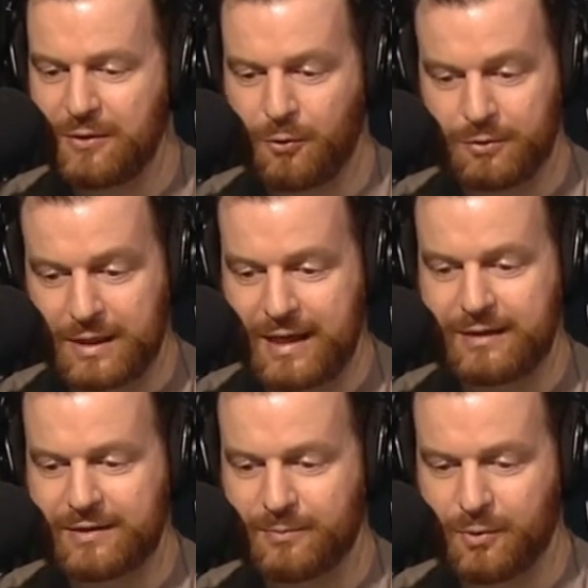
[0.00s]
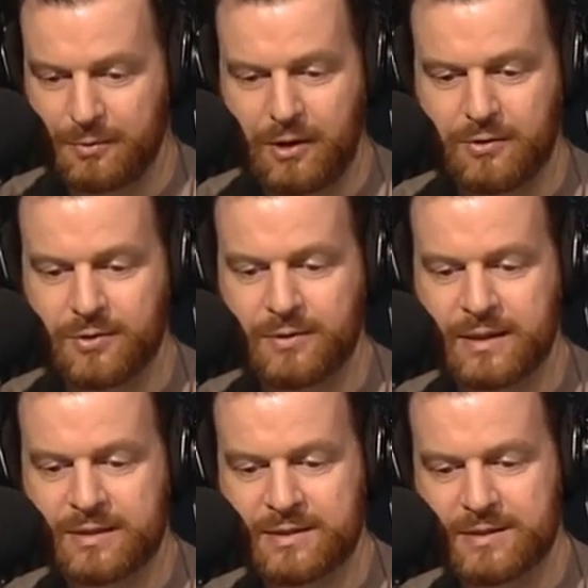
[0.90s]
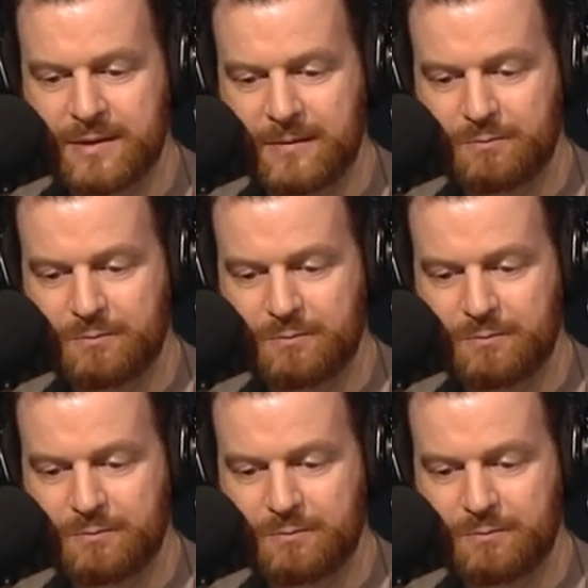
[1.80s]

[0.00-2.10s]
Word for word: or the anthem, but we all know it is.